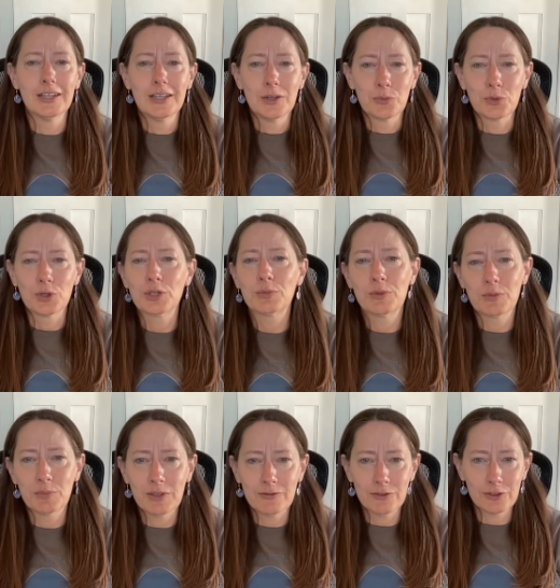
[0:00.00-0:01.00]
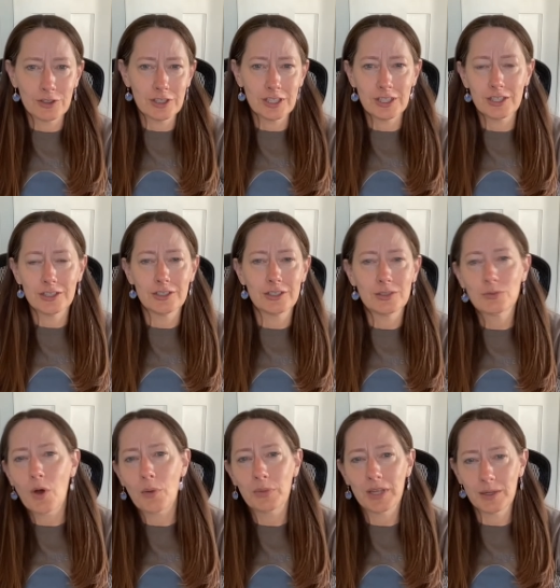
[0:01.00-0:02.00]
work with me for a year, you
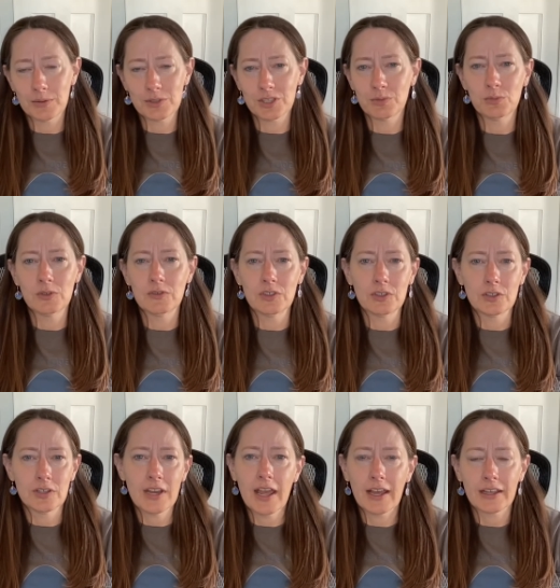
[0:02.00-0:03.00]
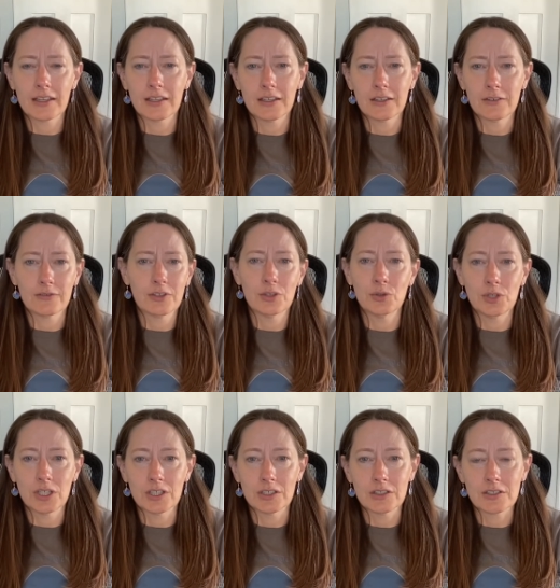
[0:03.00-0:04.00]
won't be able to move your neck in a few
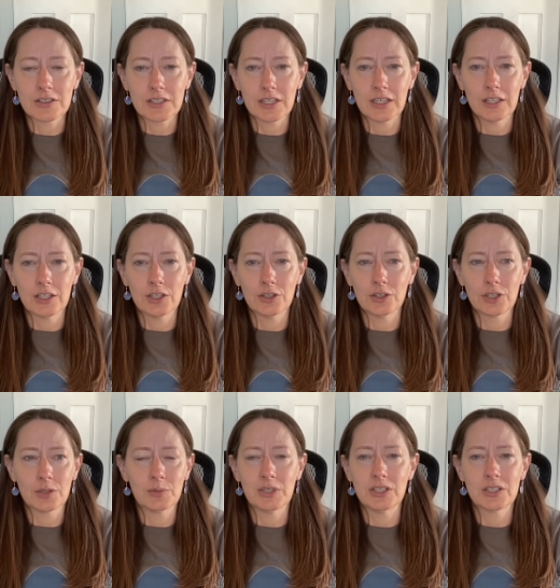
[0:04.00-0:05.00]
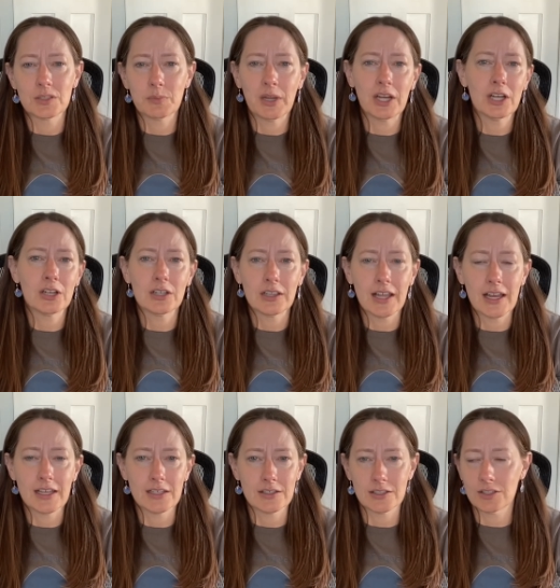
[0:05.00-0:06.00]
years, and you're going to be just
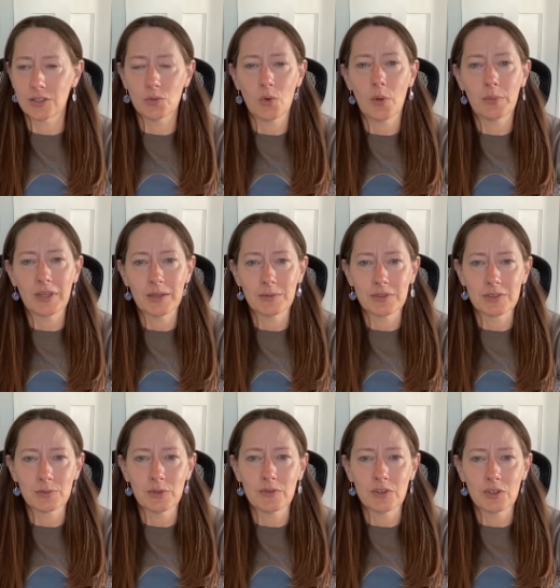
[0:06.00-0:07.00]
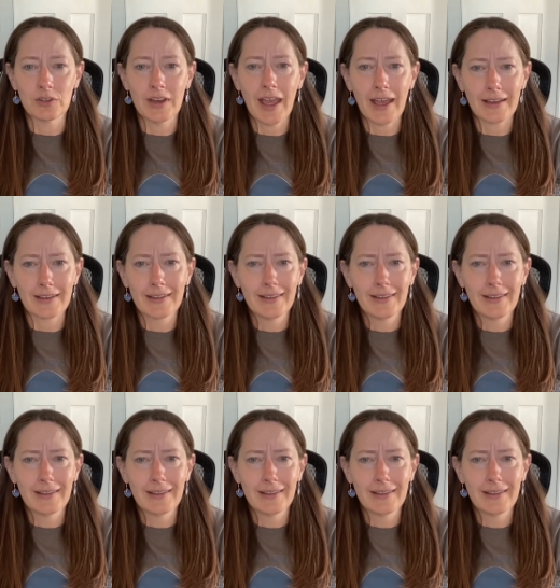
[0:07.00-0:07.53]
paralyzed and you won't be able to move your neck.